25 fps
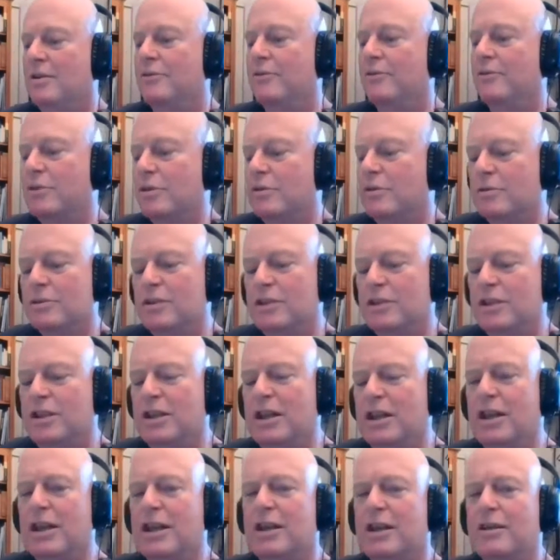
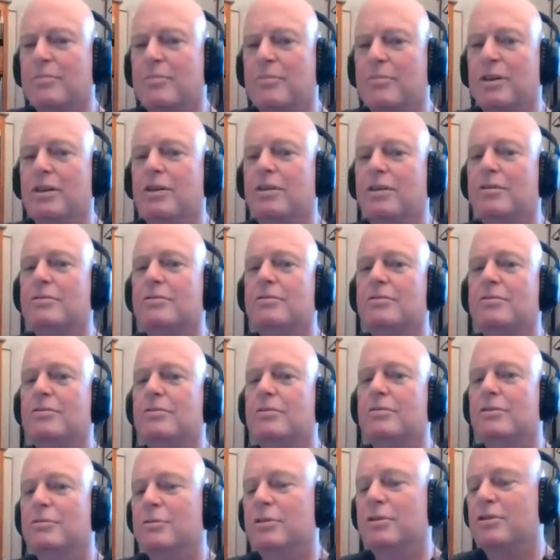Salty air
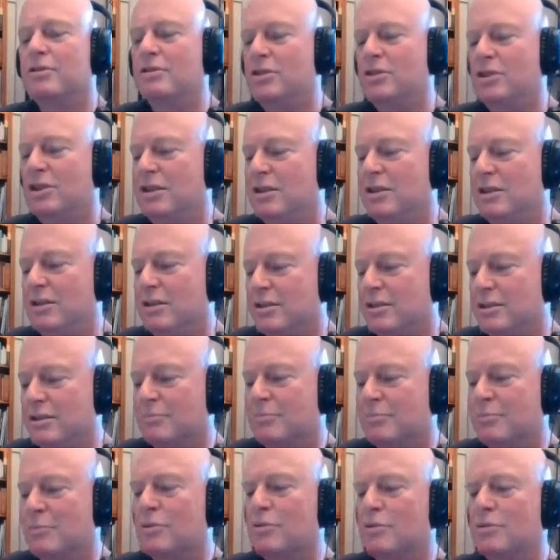mingles with tears,
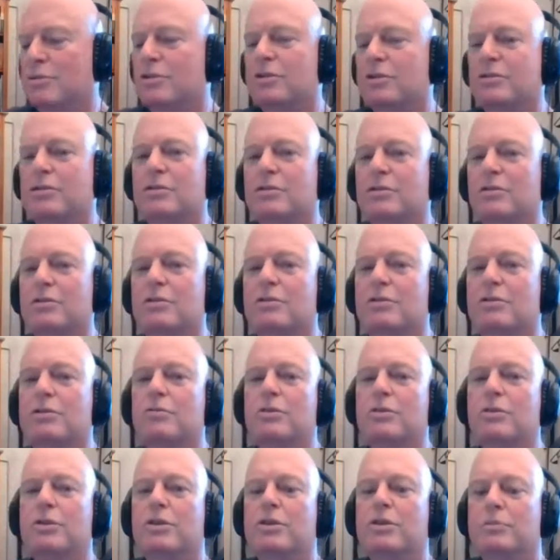emotions
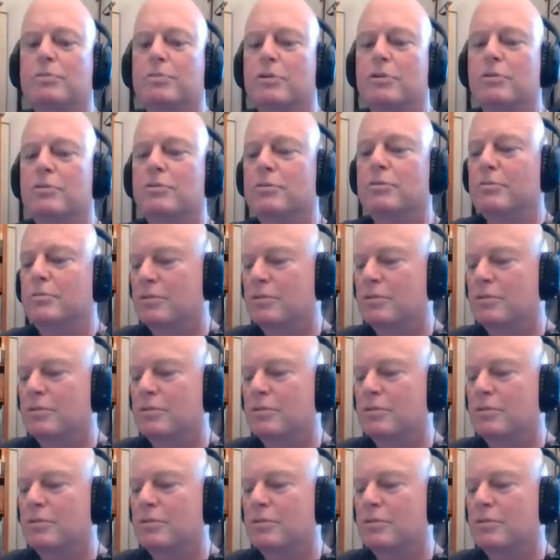to expose.